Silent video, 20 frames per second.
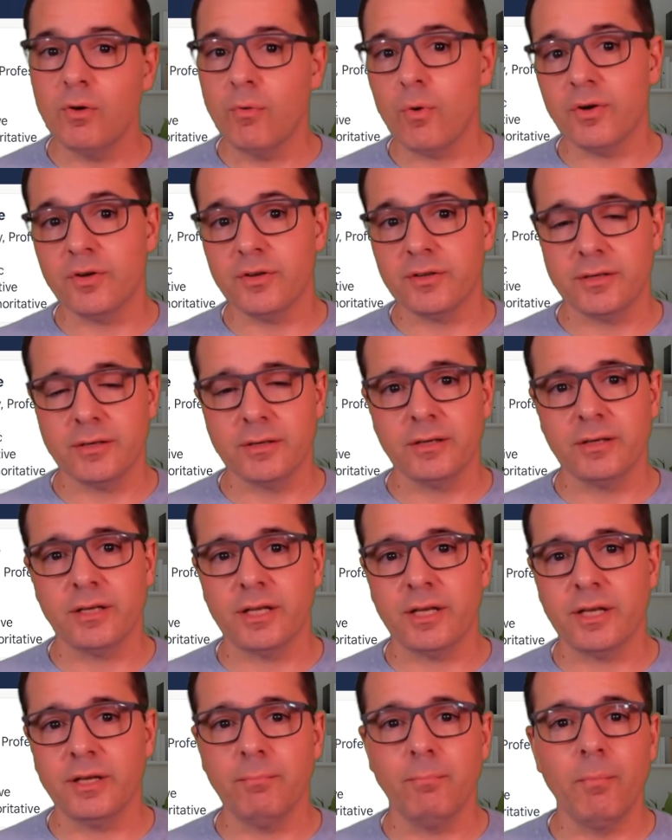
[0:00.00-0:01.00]
ones.
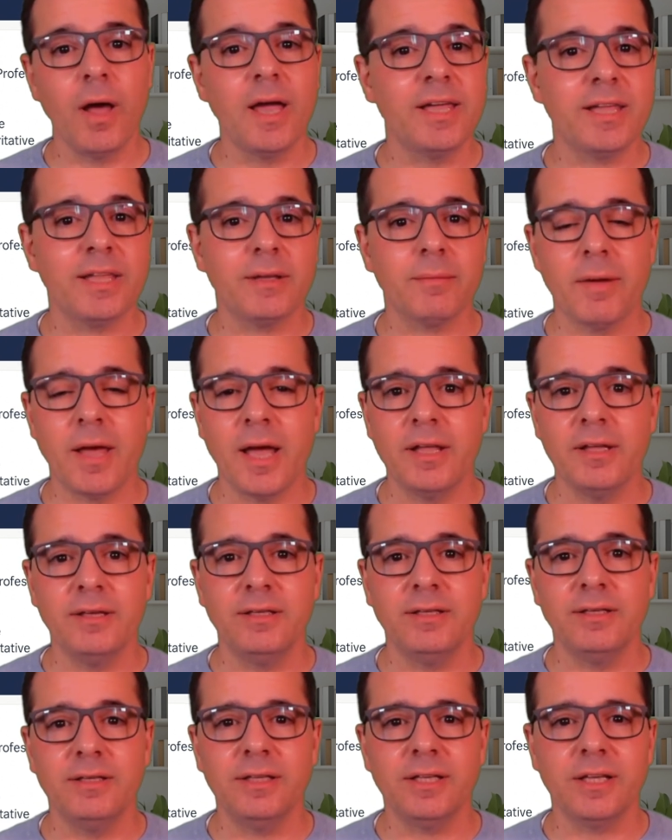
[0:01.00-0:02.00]
Why do they
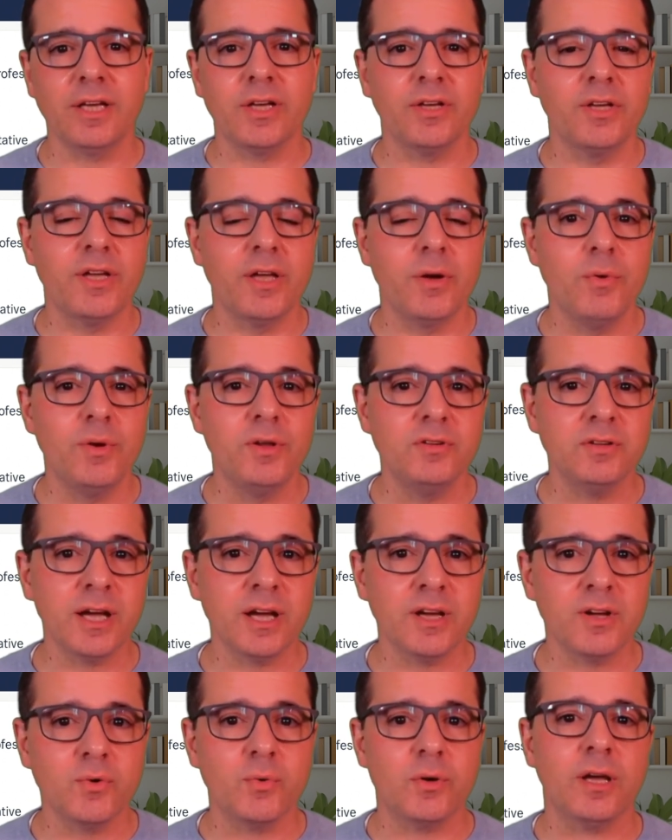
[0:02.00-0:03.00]
matter? Keywords
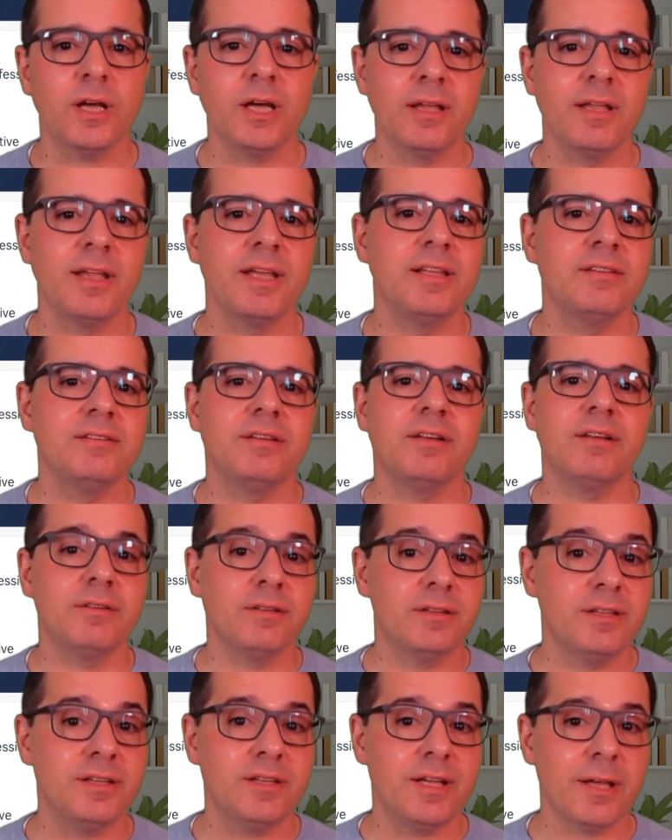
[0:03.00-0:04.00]
let you clearly
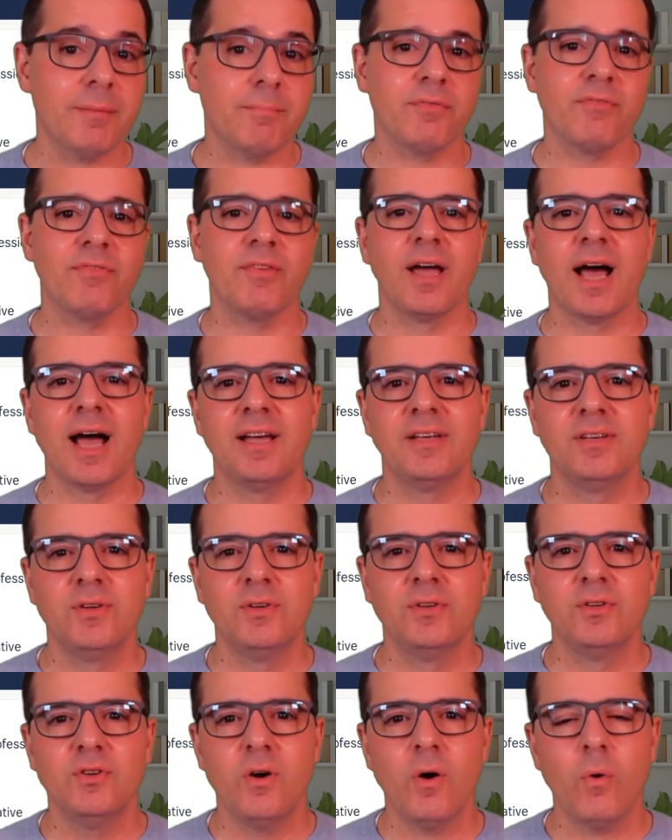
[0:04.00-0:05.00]
signal the type of
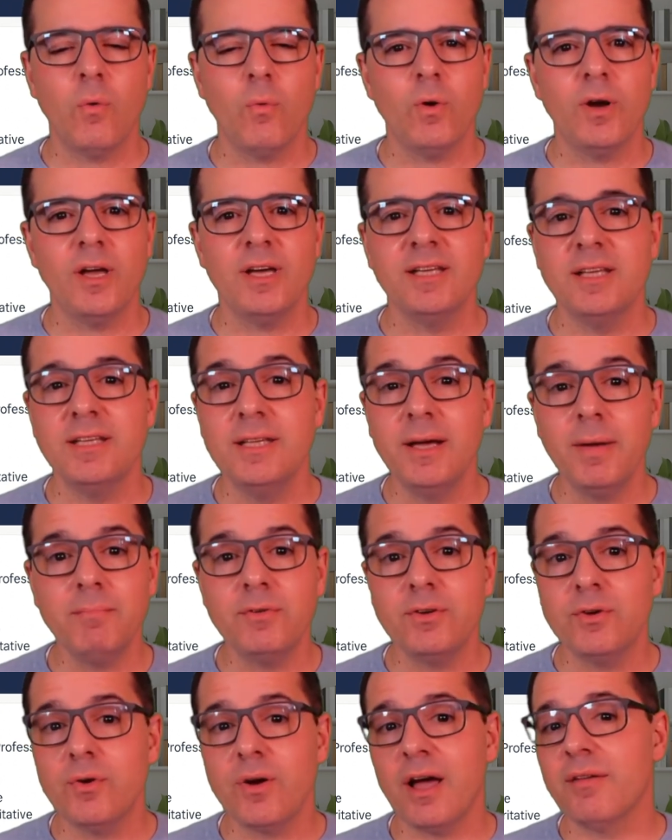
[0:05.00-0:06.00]
answer, tone, and
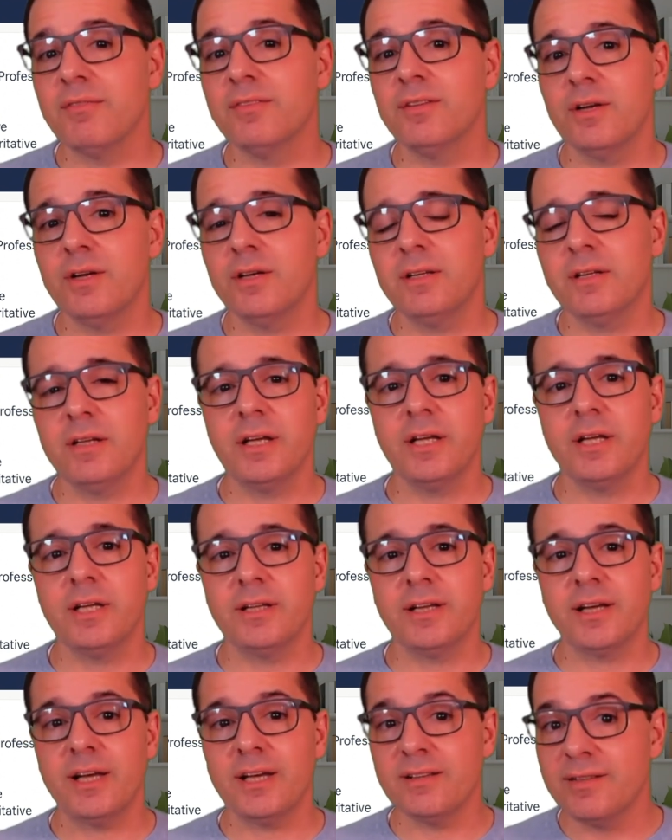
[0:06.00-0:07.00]
depth you're after.
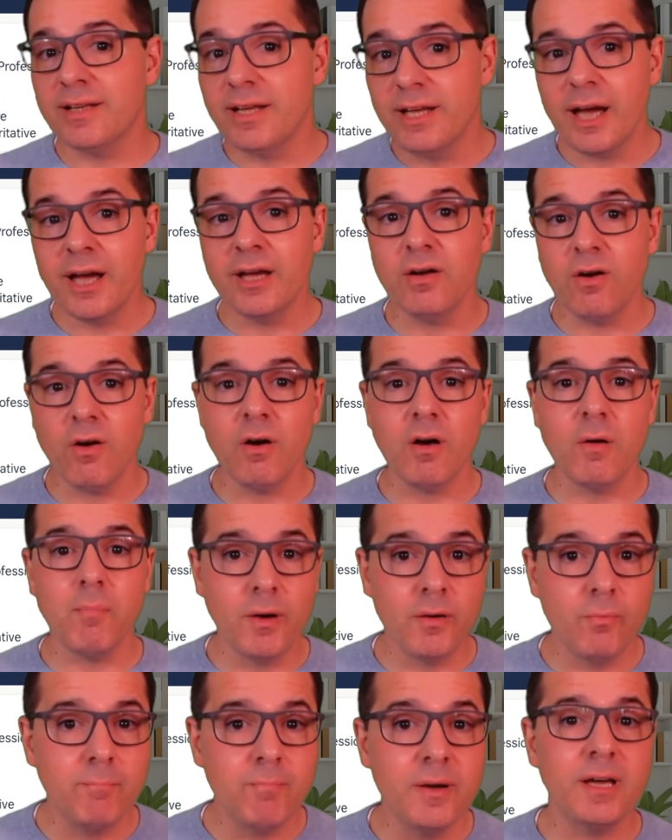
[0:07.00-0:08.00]
It is again all
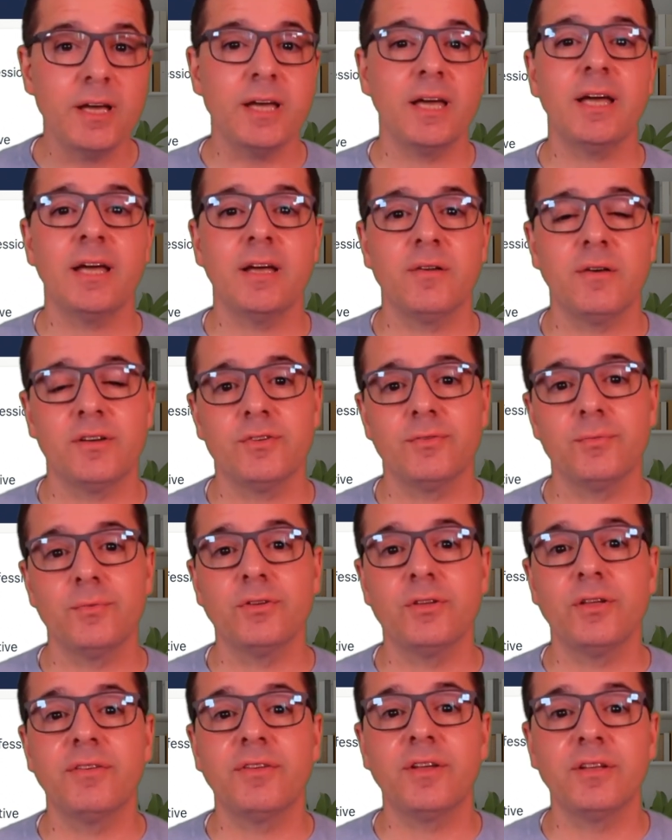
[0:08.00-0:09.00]
about being clear and
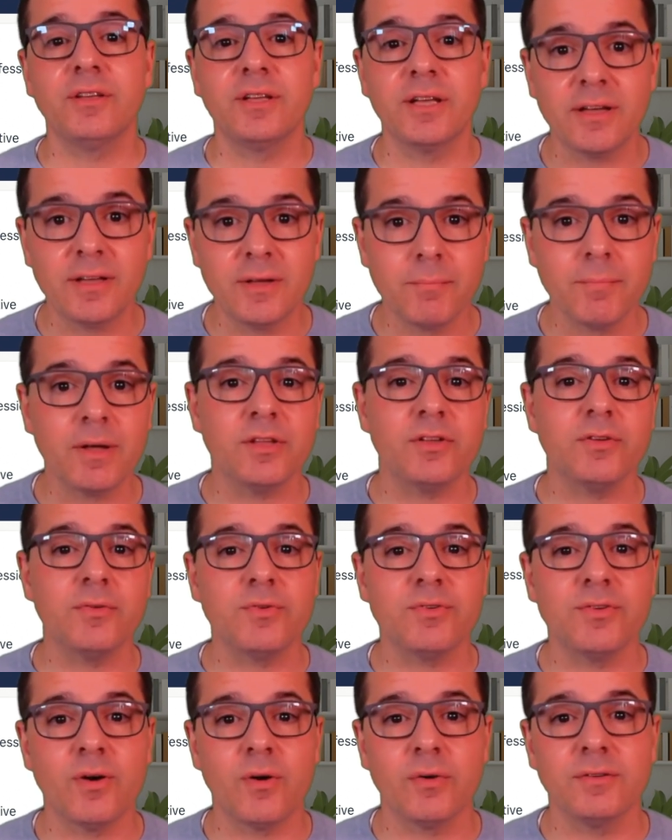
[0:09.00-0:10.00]
specific to get the best
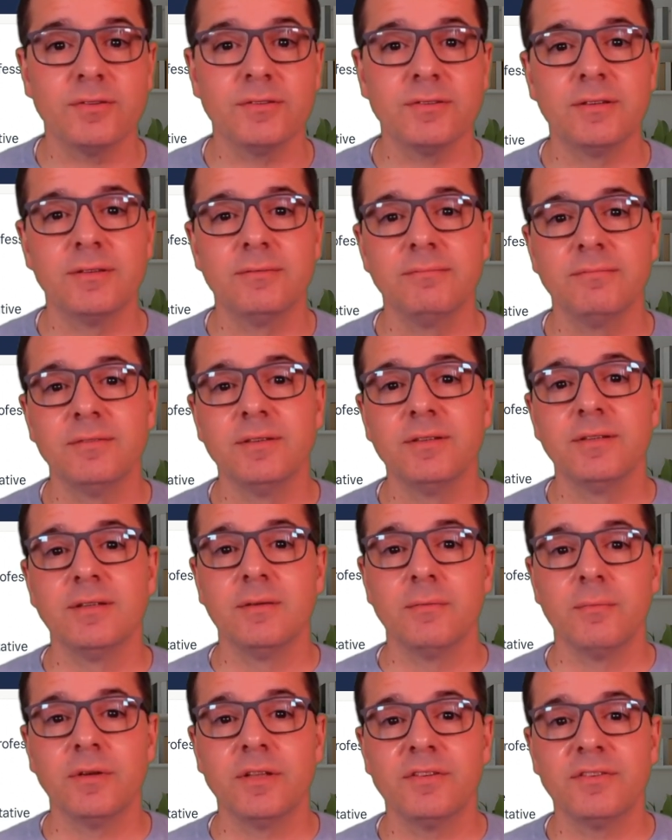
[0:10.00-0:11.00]
results.
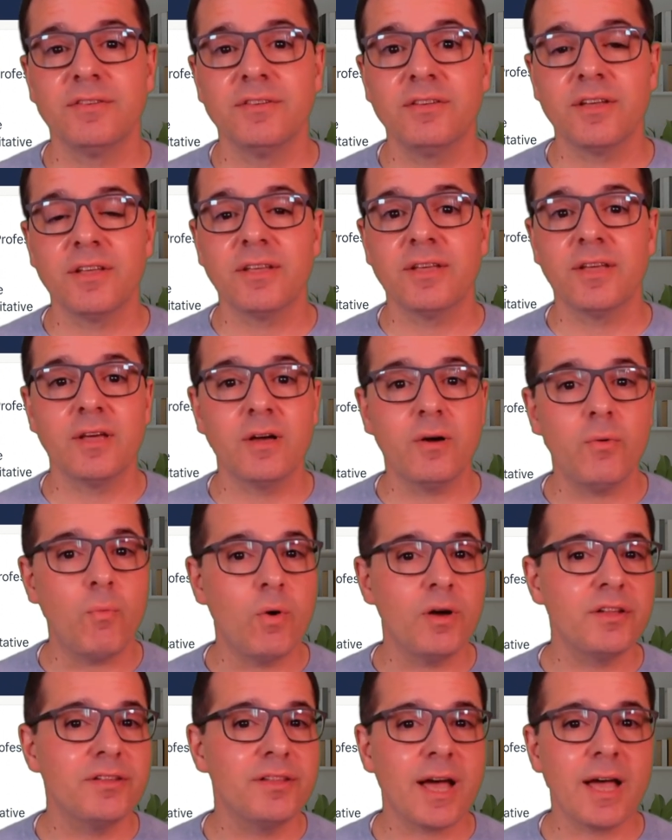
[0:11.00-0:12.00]
But this is the thing,
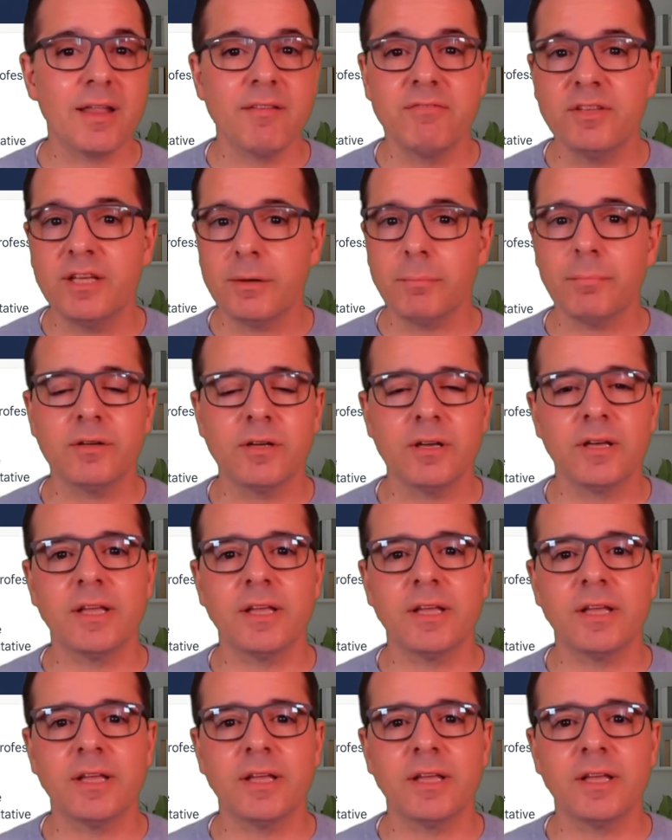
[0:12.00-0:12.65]
want to dive deeper into